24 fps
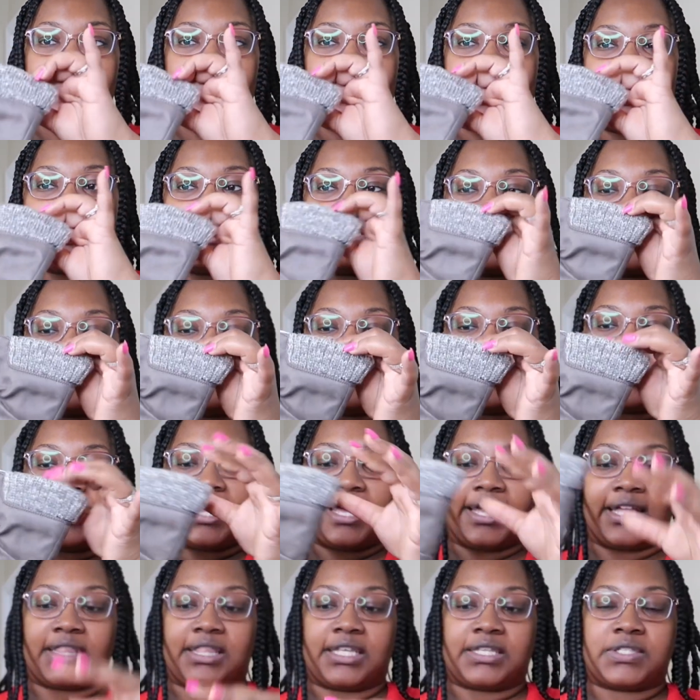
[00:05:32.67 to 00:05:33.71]
I just feel
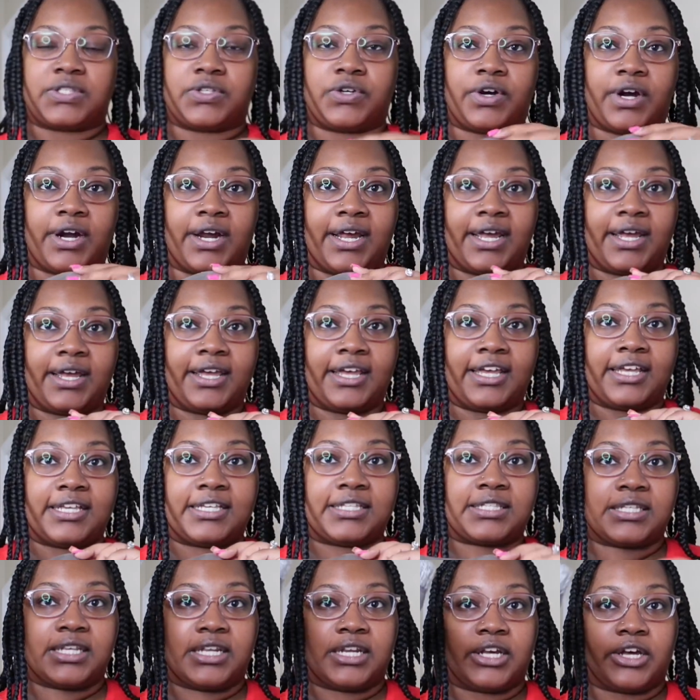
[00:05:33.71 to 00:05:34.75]
like this gray
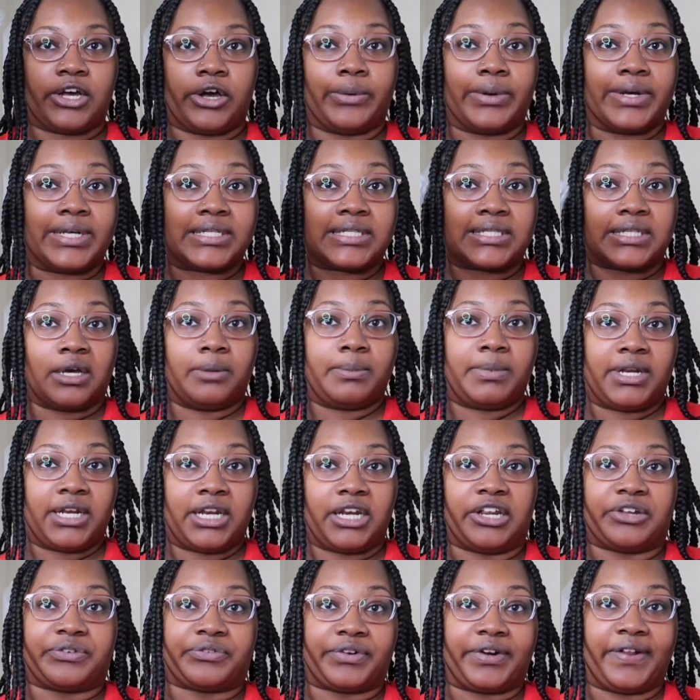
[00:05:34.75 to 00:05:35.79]
is going to go with so many
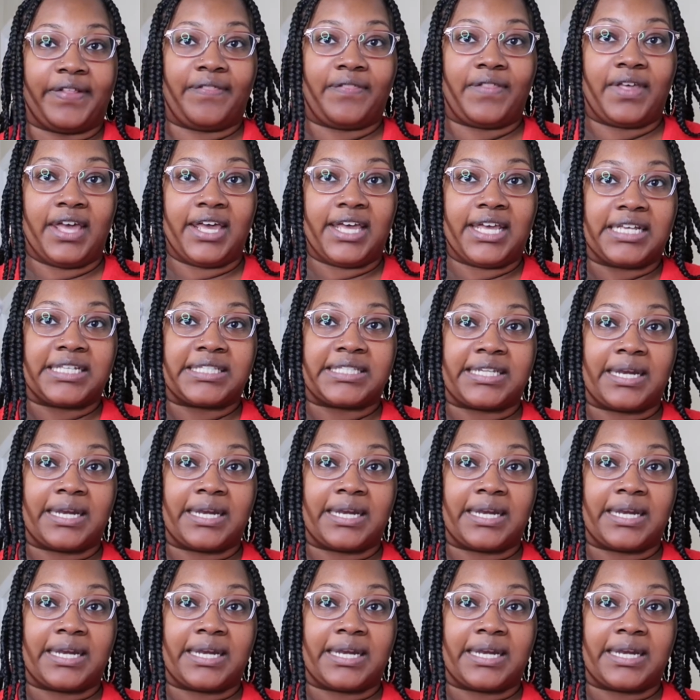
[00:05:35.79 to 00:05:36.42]
different things.